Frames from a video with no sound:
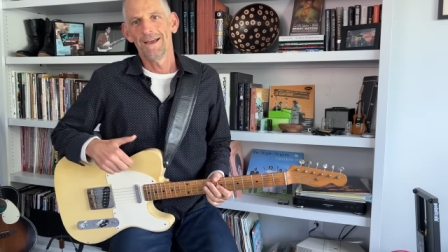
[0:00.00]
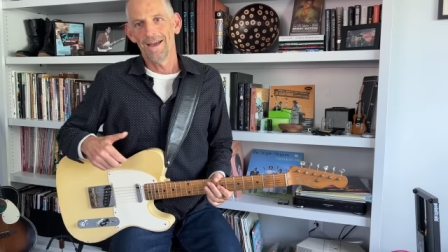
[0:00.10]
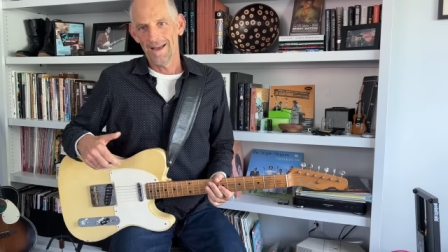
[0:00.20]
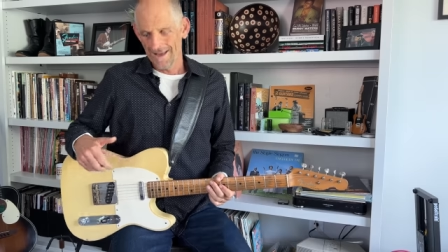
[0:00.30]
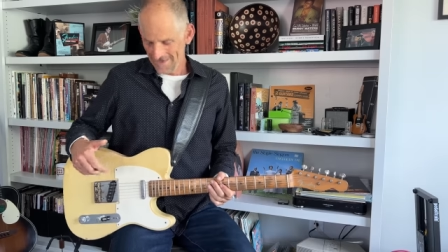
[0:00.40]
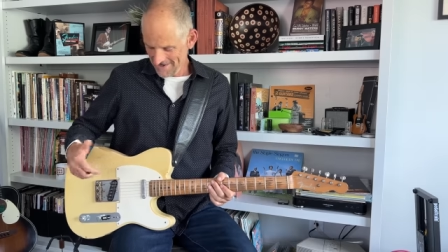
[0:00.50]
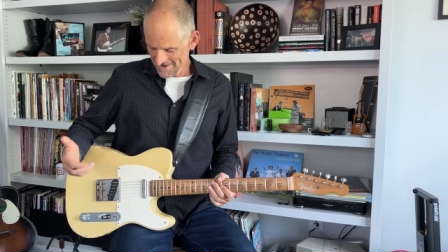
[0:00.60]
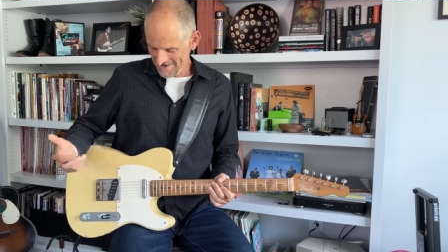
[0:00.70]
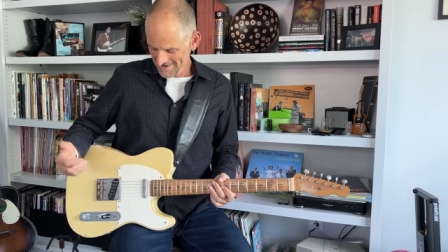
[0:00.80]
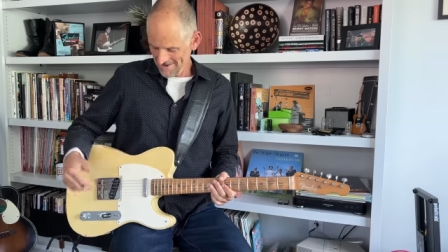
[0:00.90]
And
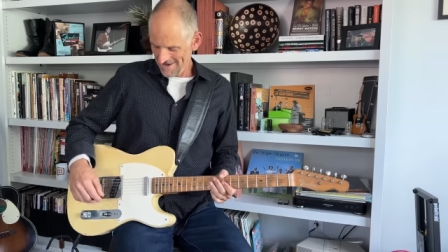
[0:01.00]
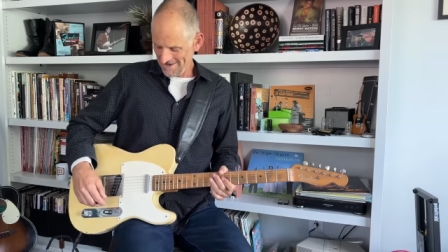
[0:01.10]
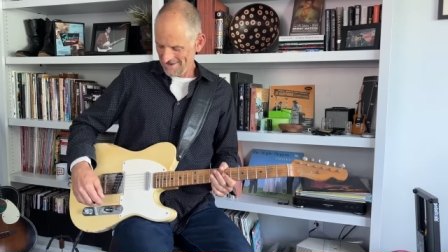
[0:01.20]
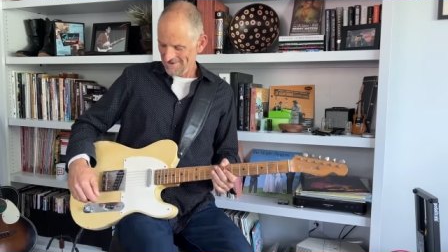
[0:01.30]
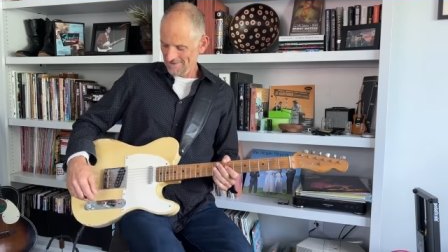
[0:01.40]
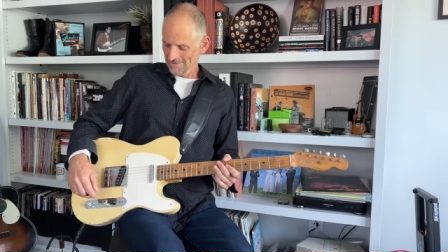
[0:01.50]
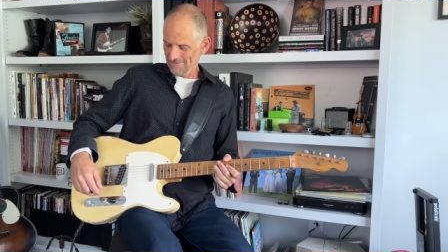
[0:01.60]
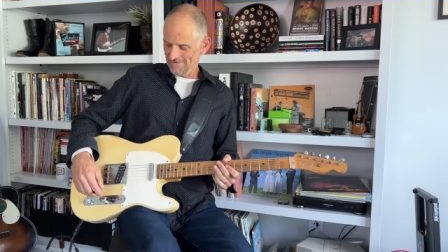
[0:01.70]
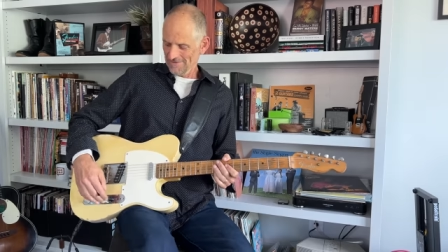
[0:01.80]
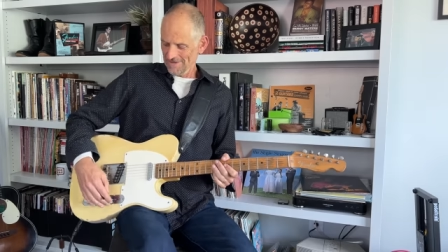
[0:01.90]
then, okay, so the,
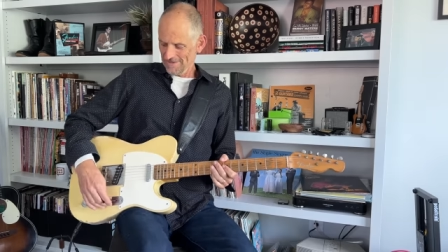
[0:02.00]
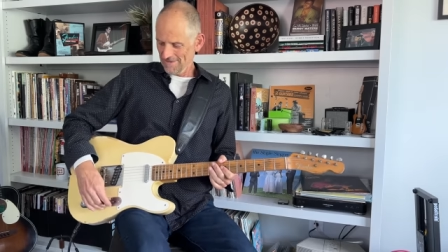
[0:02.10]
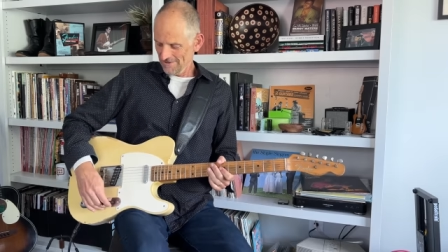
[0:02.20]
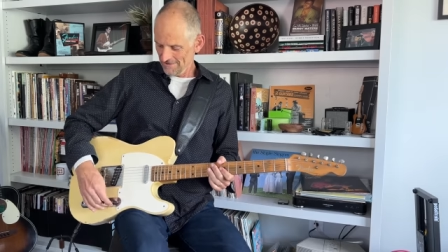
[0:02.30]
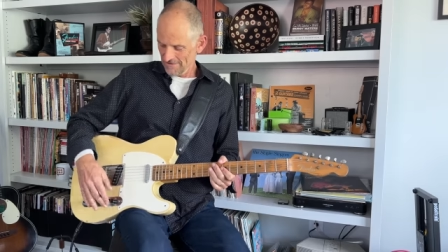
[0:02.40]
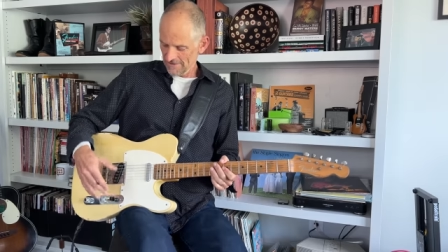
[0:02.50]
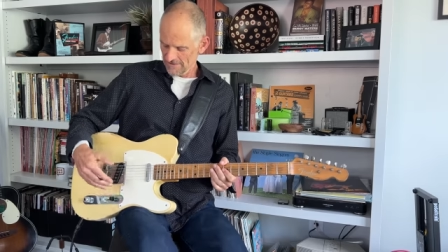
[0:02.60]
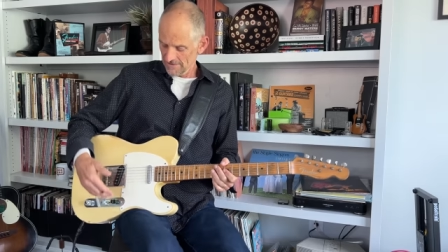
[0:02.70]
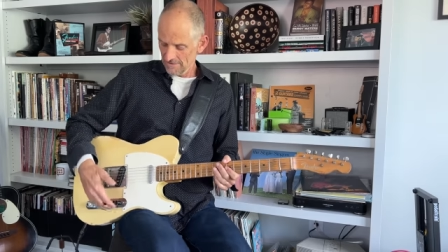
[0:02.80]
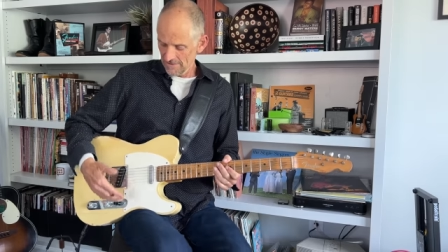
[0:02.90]
then the other thing
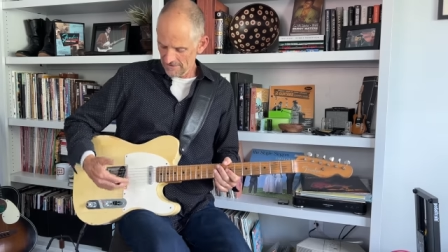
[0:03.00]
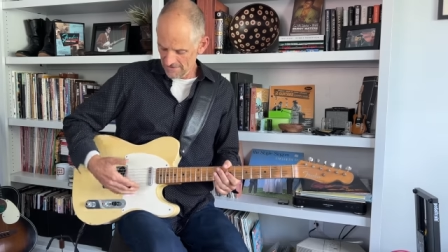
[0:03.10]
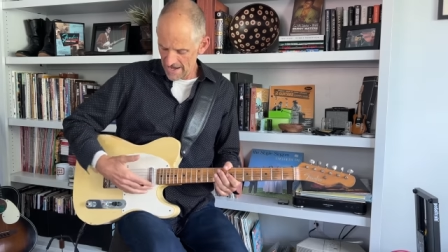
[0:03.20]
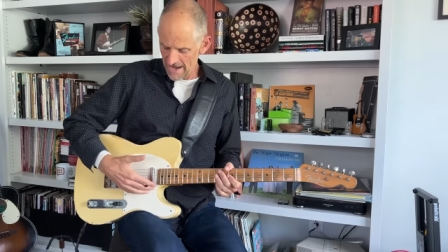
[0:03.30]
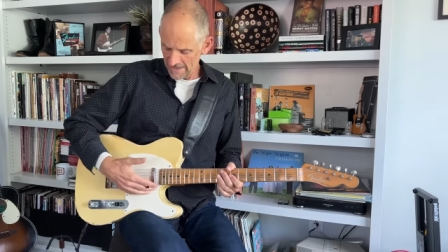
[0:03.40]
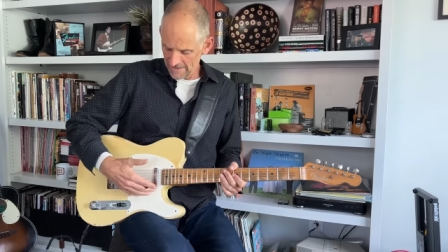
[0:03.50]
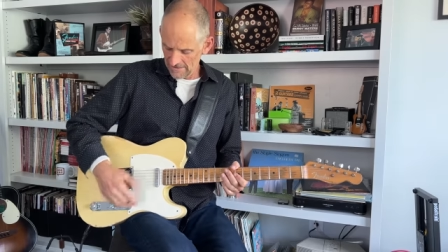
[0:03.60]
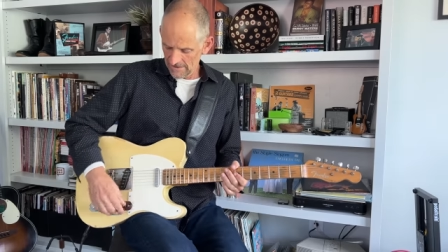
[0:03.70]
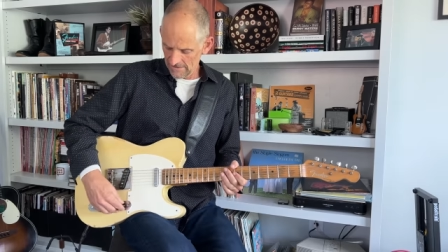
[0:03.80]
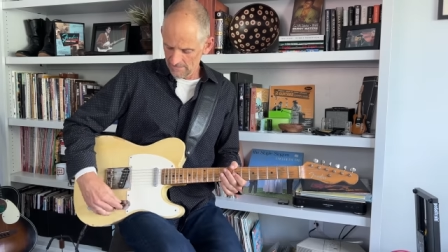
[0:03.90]
is neck
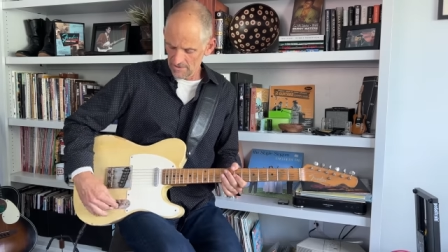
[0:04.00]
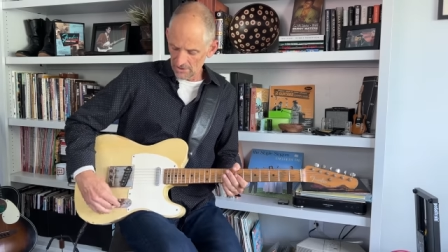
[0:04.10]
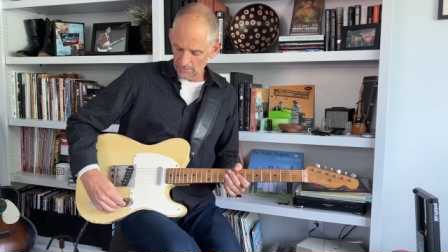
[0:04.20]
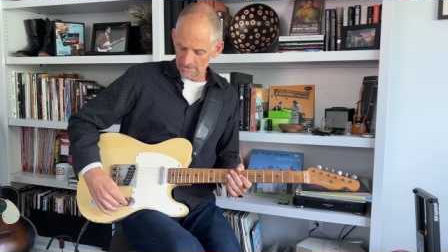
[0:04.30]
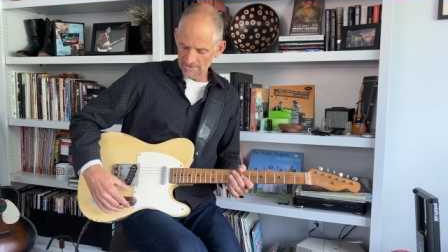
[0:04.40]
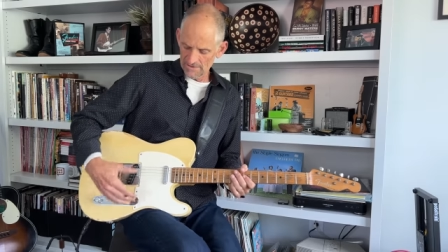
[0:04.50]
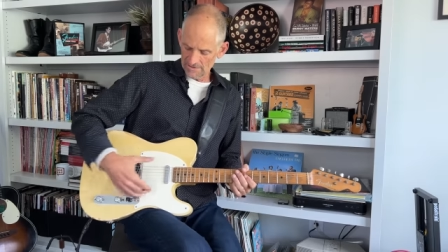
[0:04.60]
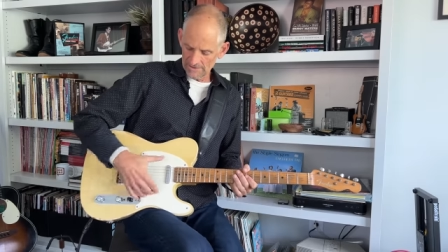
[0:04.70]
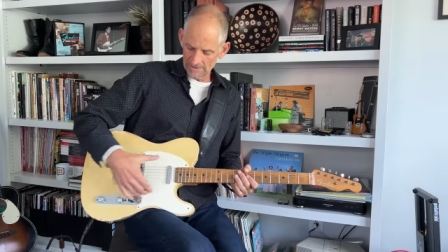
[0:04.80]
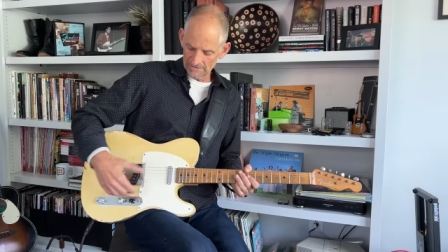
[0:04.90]
in the middle
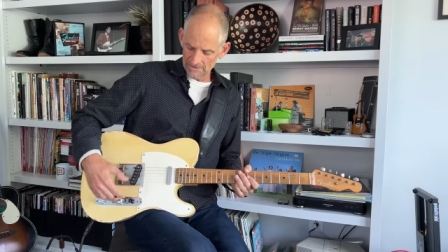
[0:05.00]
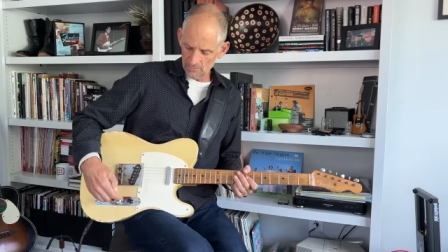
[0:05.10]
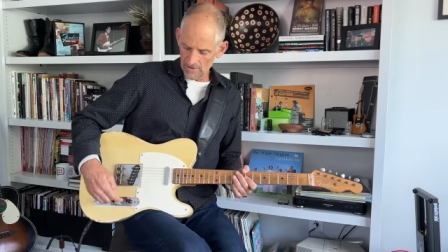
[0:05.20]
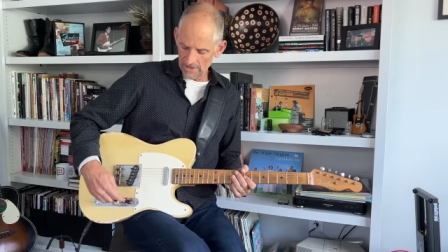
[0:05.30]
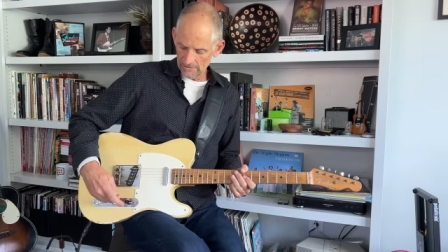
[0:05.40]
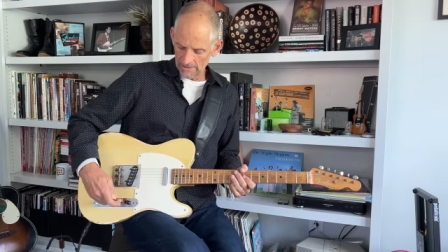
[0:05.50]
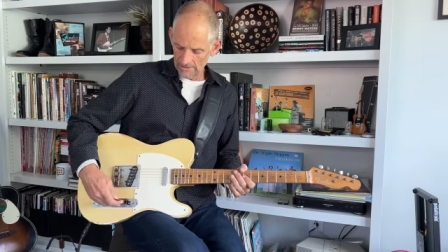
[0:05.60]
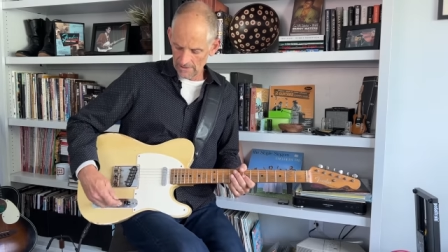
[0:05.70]
position on this wiring,